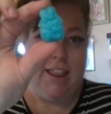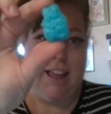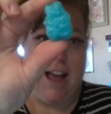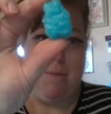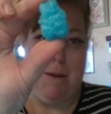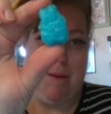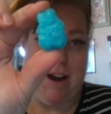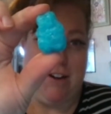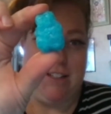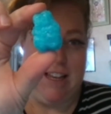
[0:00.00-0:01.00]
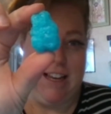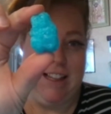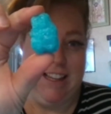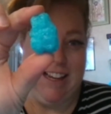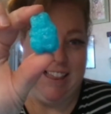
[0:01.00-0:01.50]
the gummy bears.
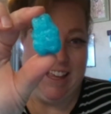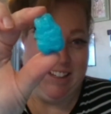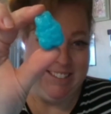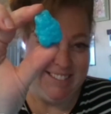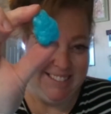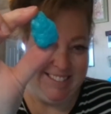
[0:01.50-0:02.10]
Look at those.